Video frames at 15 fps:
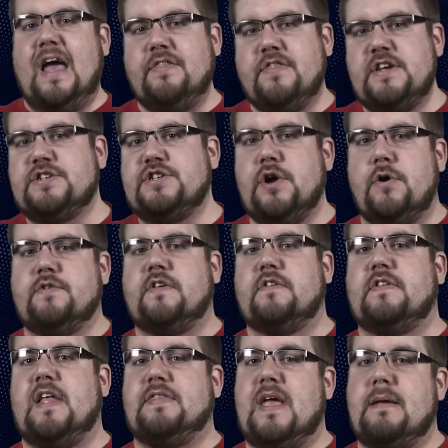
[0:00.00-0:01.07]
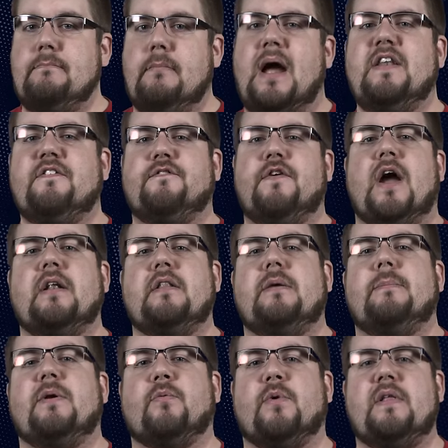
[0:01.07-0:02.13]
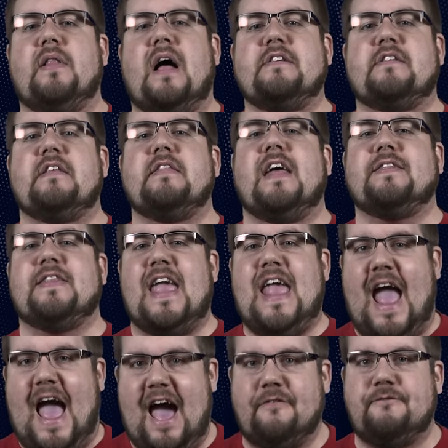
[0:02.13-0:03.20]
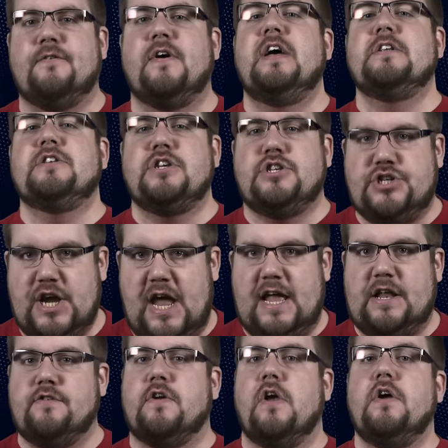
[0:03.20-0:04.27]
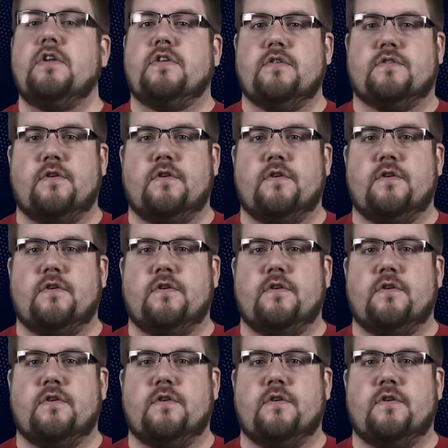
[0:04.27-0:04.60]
and this shows us that they might finally be realizing that they have to change to